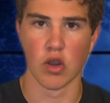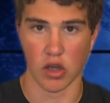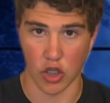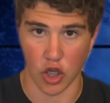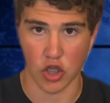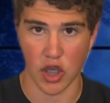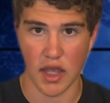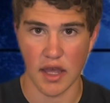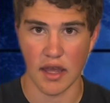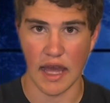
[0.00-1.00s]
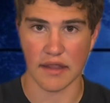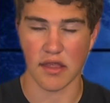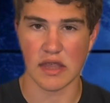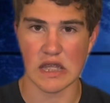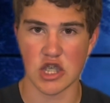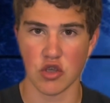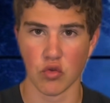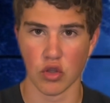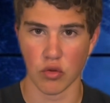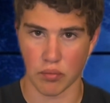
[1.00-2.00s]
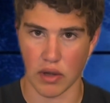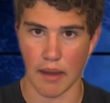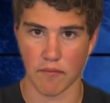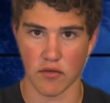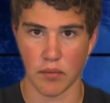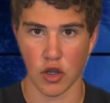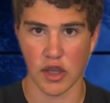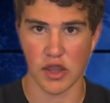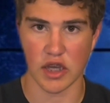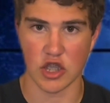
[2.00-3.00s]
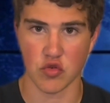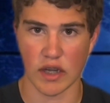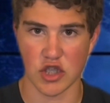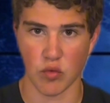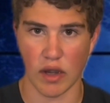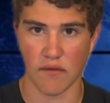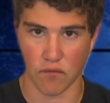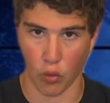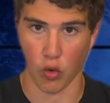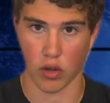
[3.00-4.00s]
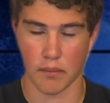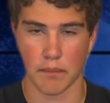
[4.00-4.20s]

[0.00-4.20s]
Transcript: a look at the CG Hulu prop for Party City 2024.